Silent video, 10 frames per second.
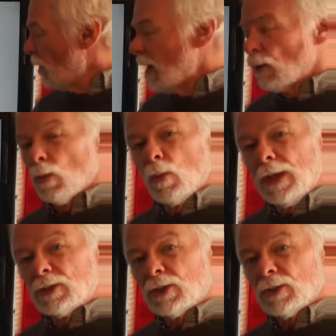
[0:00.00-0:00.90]
matter
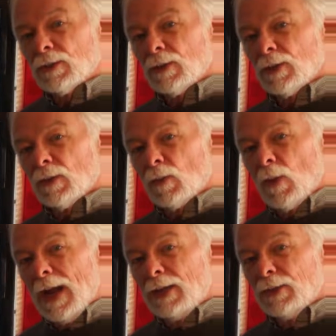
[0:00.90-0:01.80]
which
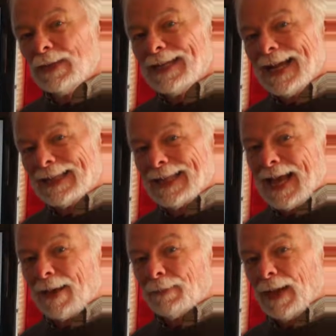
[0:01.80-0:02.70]
way you get
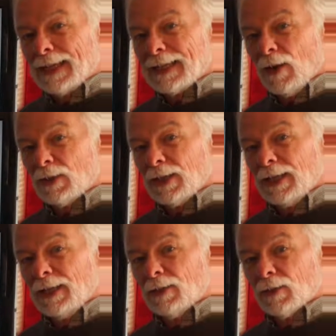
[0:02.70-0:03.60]
that, by a
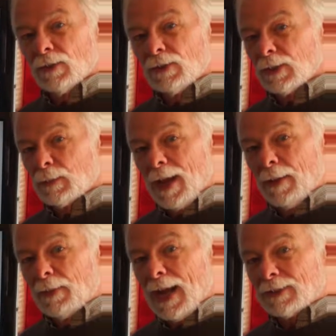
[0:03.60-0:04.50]
calculator or just by
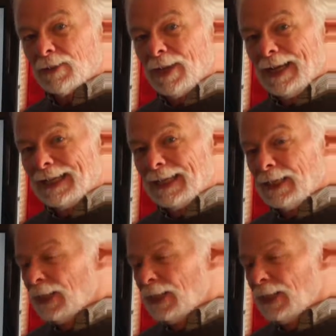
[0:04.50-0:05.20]
approximating it